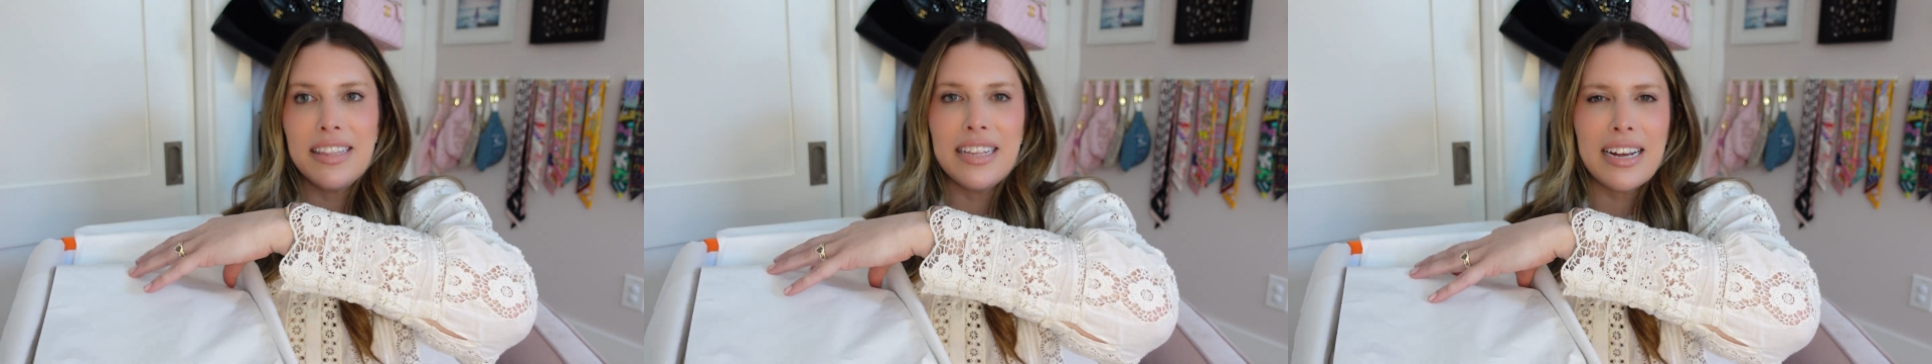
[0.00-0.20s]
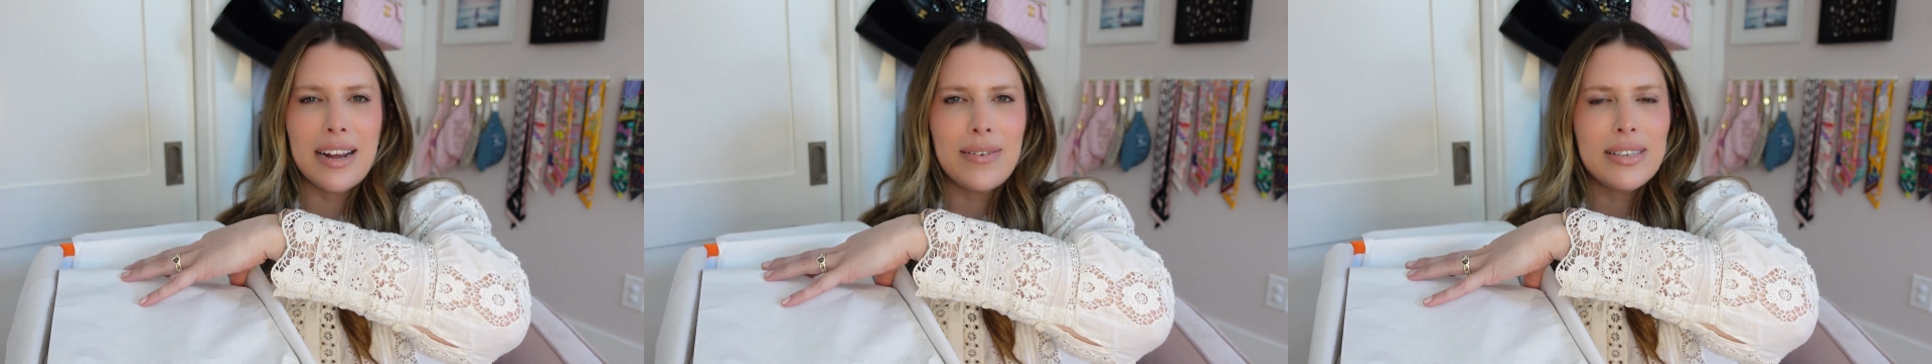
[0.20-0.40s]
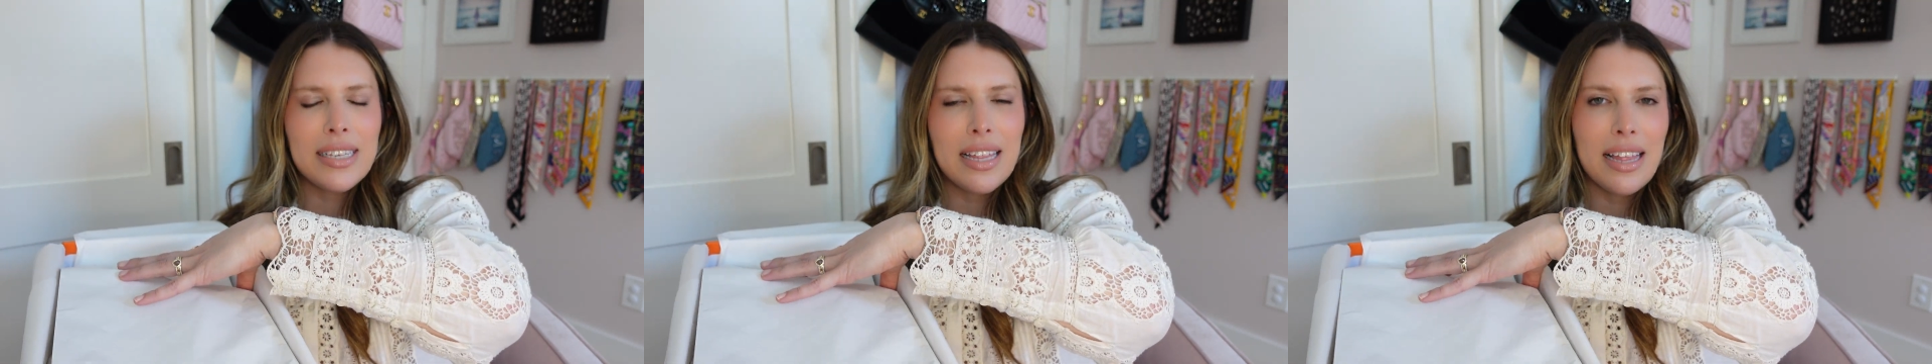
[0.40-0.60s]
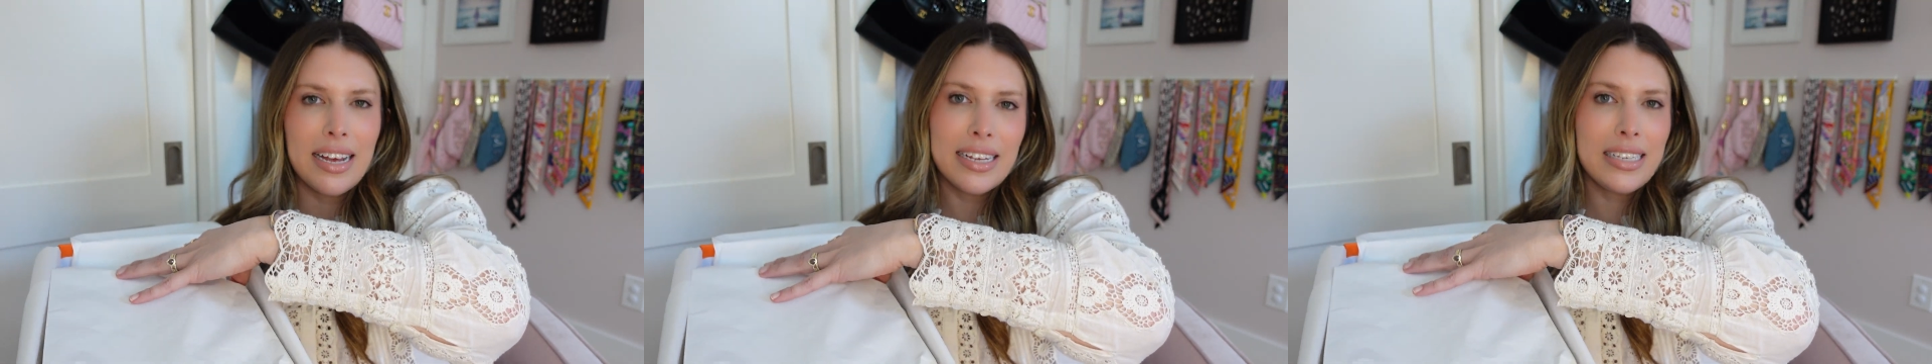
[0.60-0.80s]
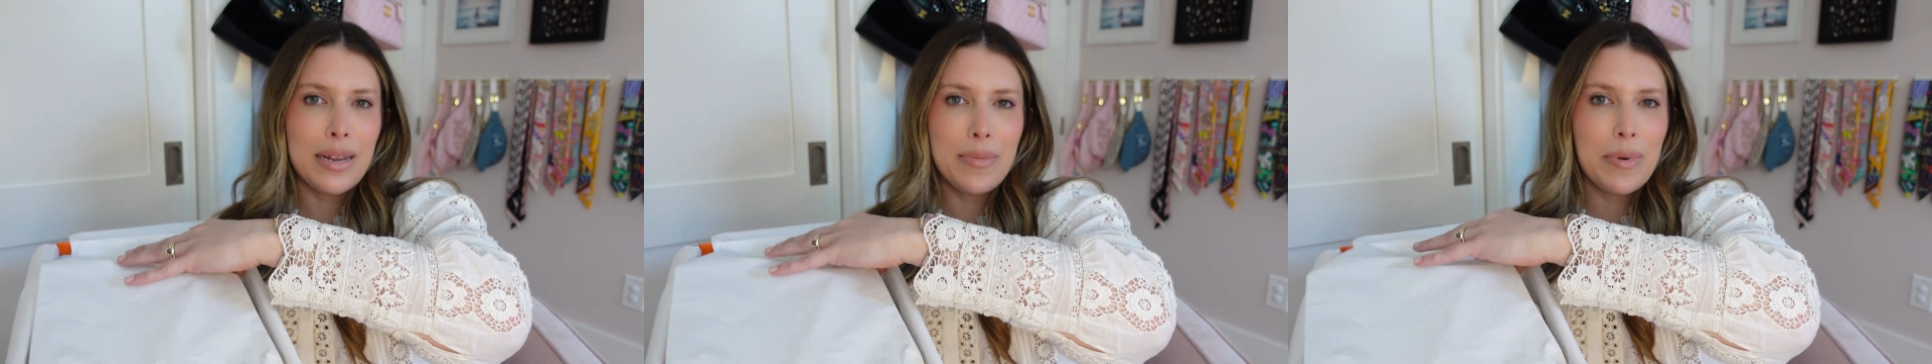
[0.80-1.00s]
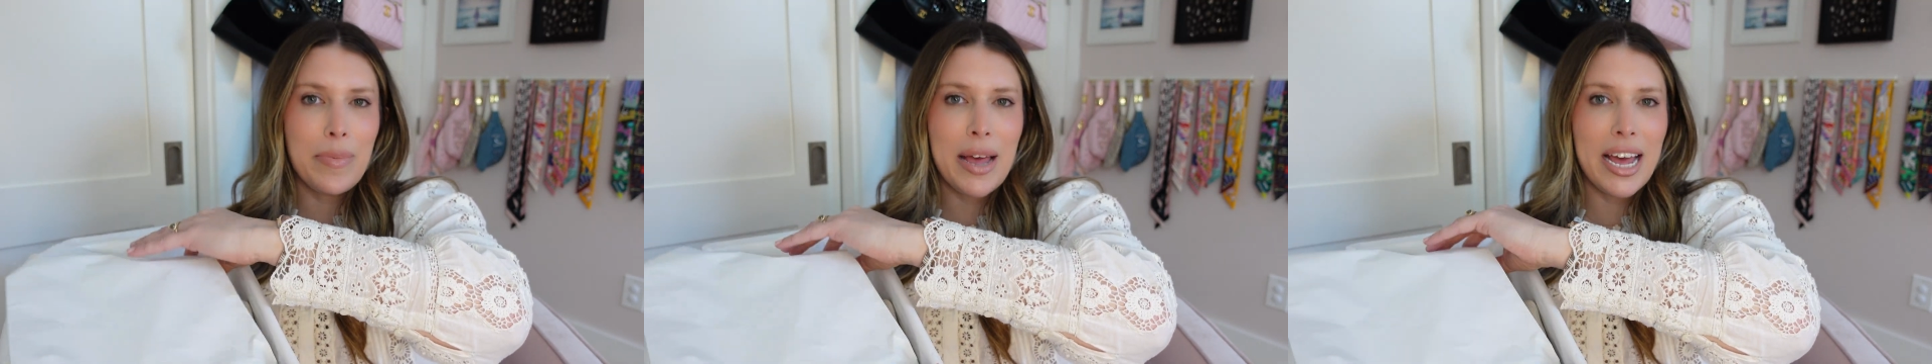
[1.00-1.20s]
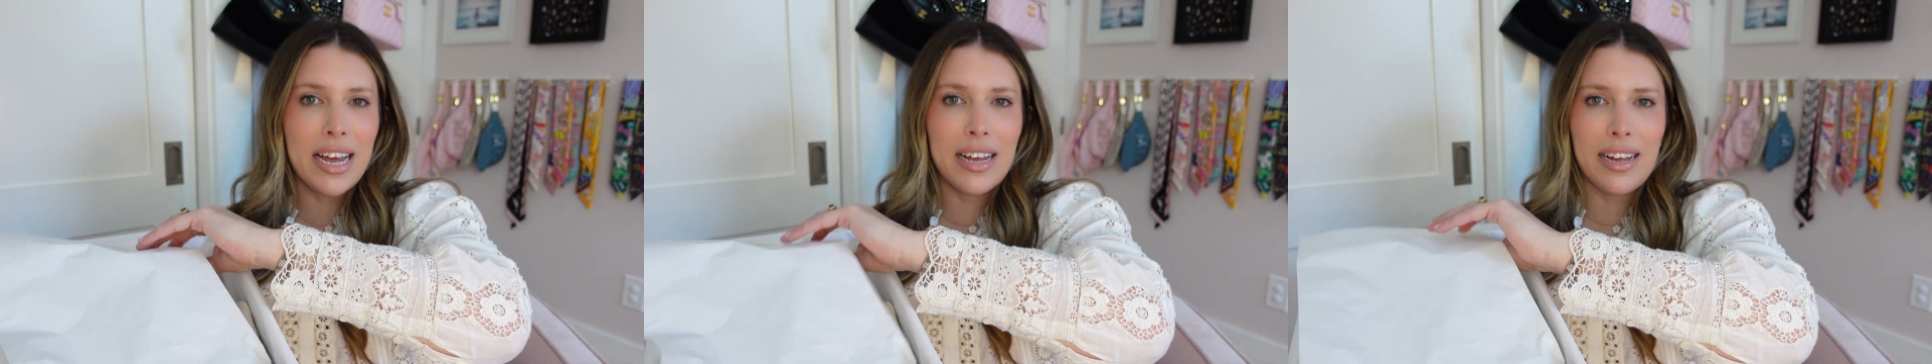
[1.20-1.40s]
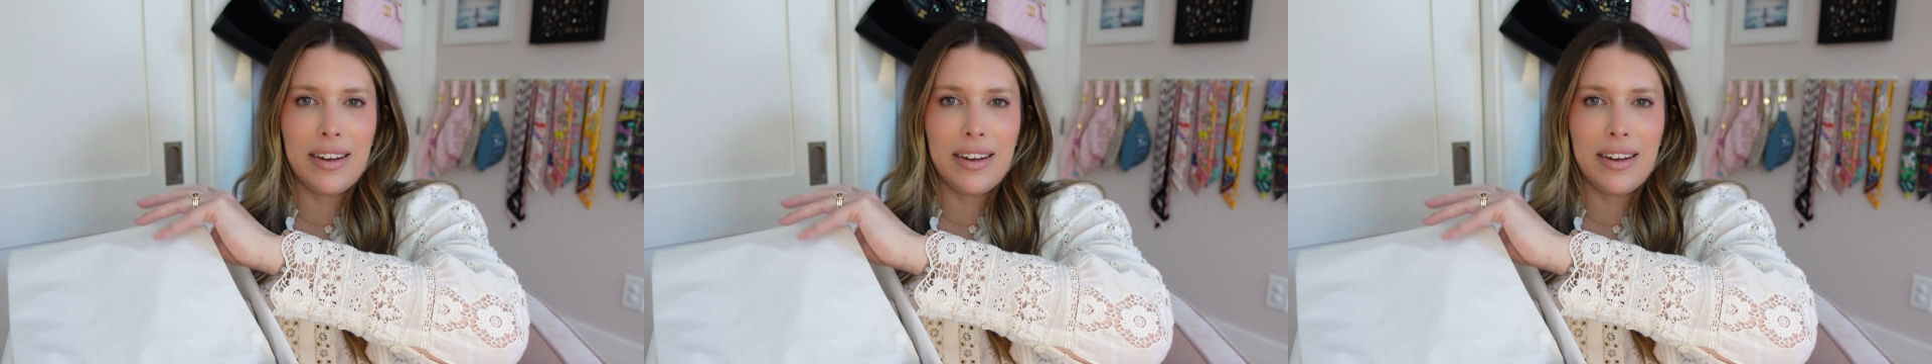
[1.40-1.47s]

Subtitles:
Like, I wasn't like, send him a pic.